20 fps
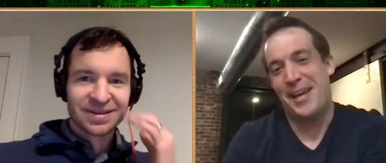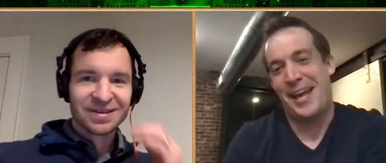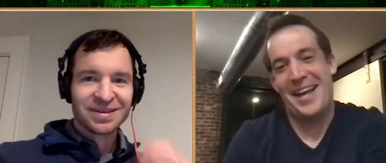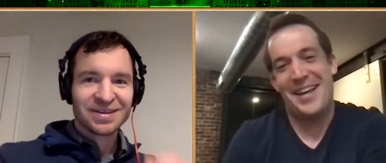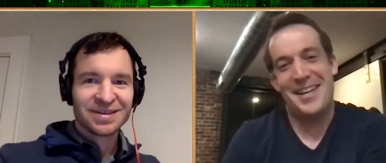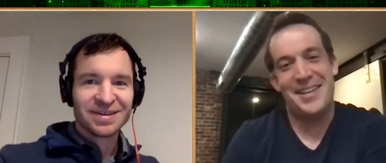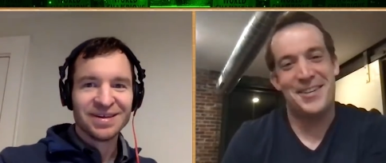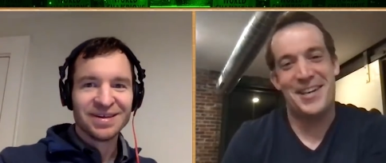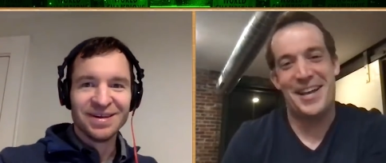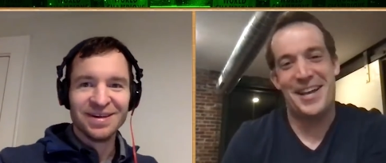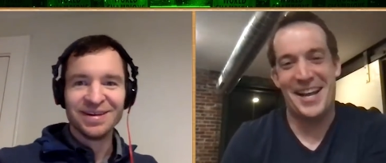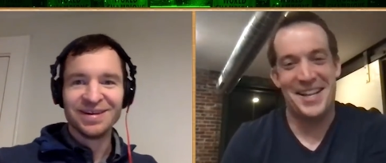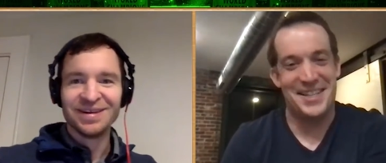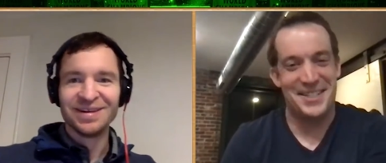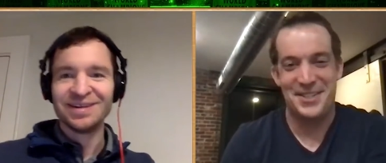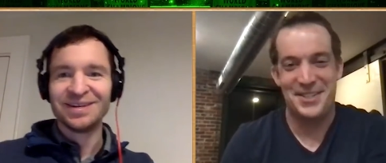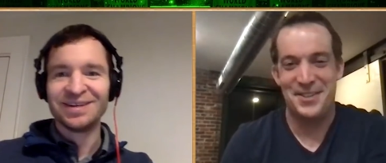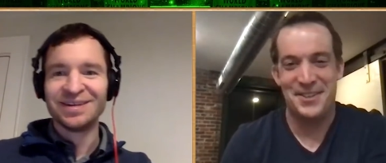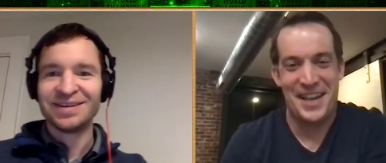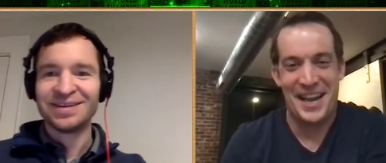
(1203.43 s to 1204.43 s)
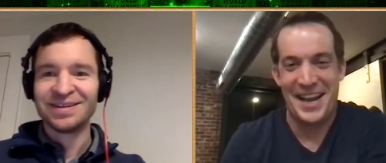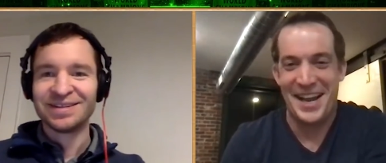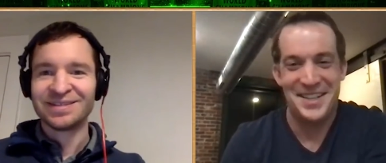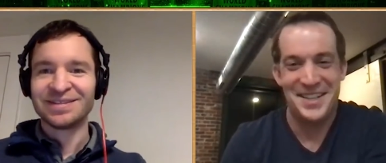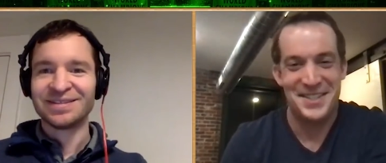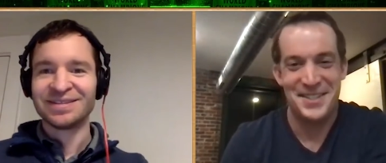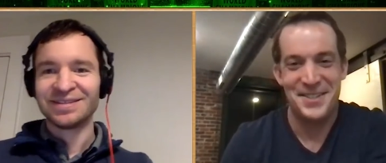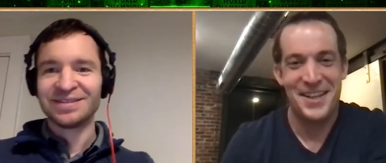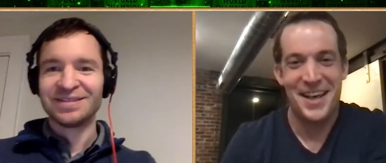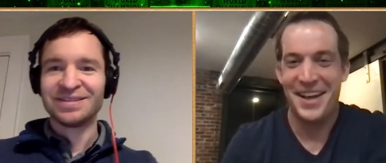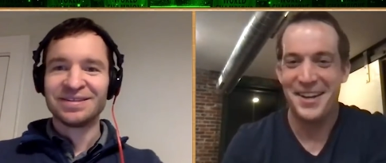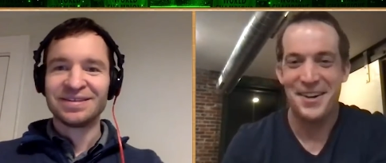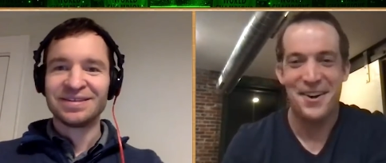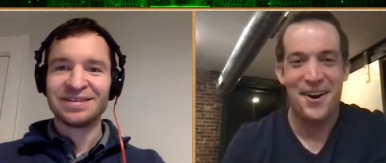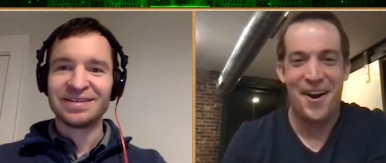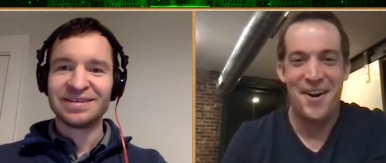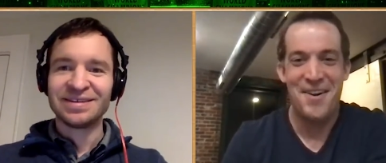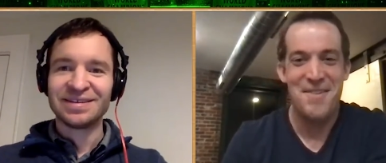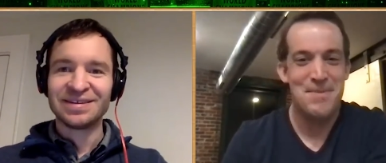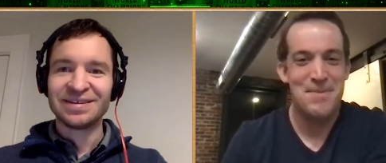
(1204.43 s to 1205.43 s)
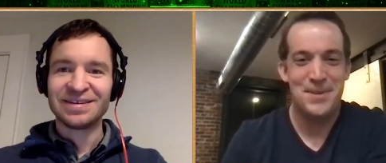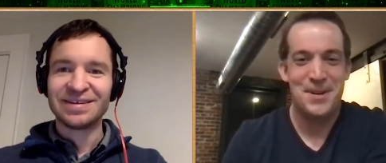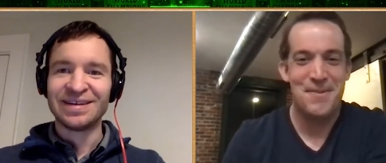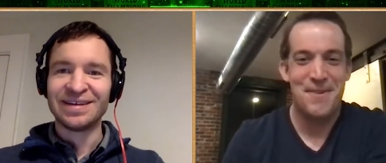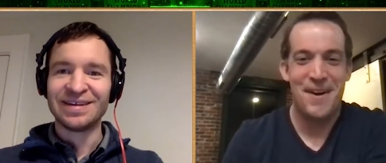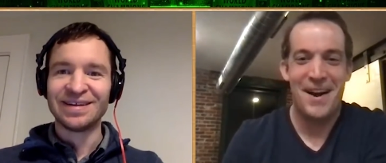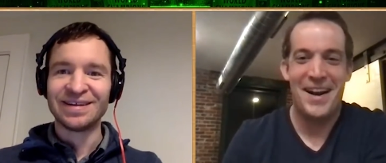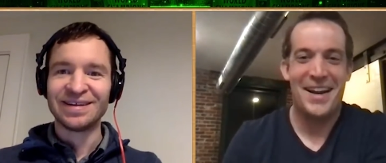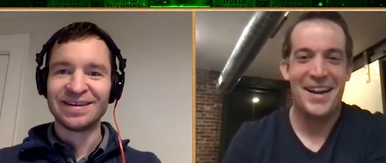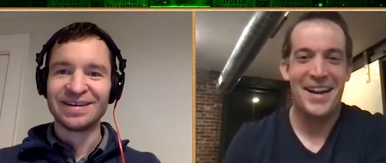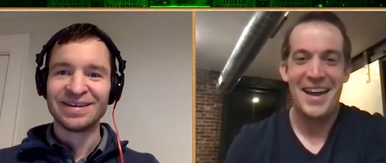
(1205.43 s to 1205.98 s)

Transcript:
Speaker 1: you can't, you can't do that. You're 100 percent right.